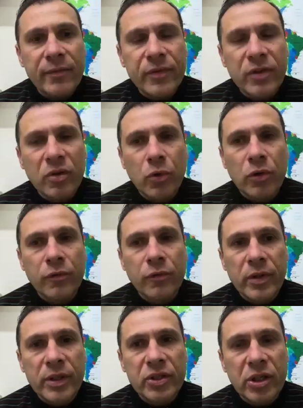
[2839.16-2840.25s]
after war
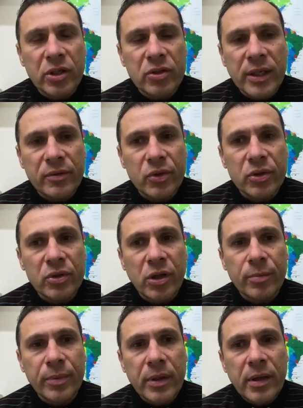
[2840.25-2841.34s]
for this genocide to
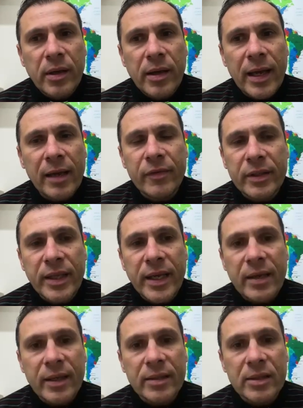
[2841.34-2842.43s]
stop. Every
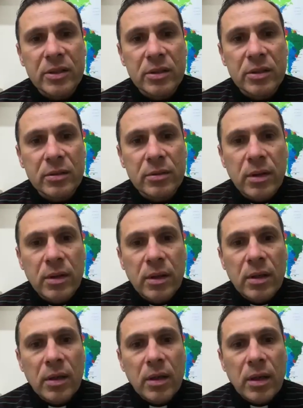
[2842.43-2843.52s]
day that is,
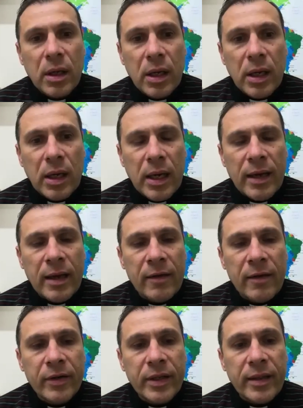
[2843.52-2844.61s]

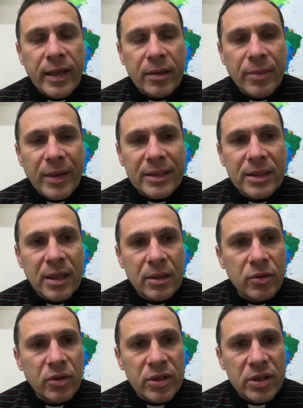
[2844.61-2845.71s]
every day that passes,
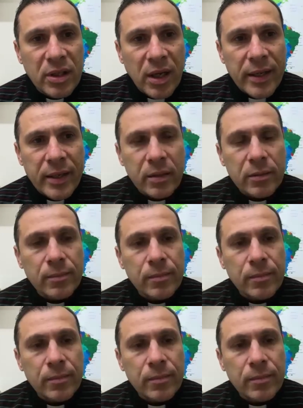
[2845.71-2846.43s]
hundreds die.